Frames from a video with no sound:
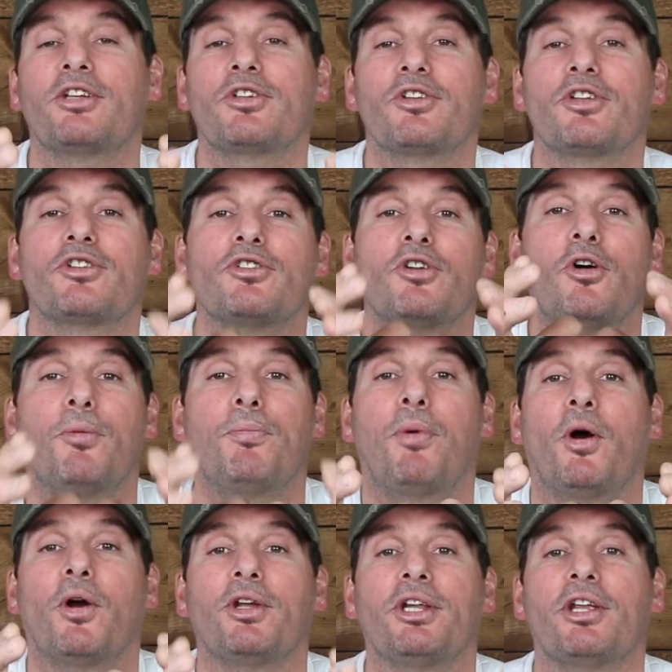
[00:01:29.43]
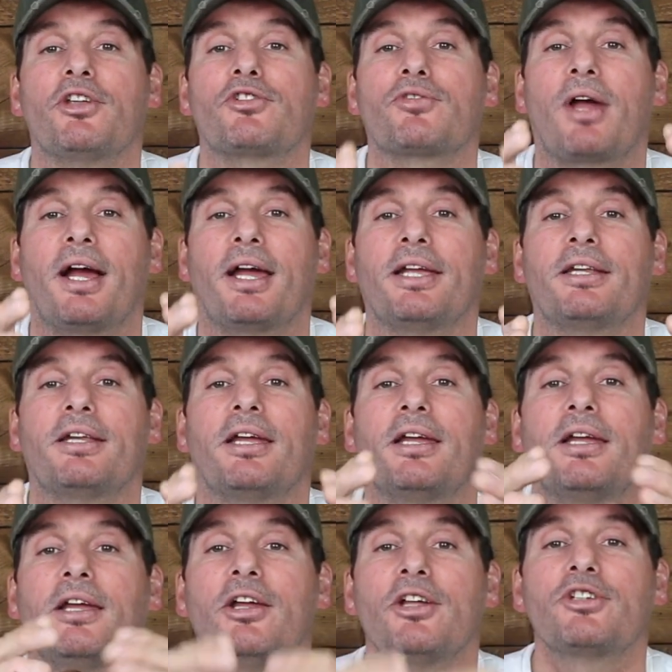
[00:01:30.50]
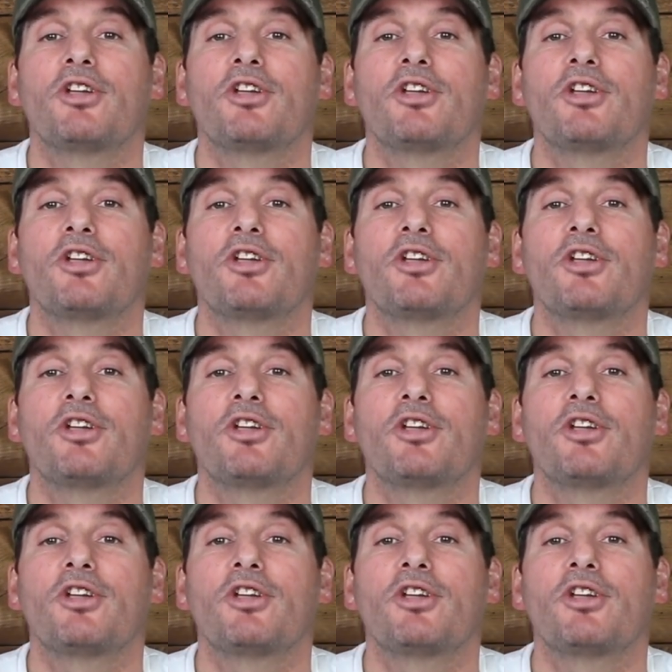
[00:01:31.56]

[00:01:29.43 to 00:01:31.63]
so there's no point in trying to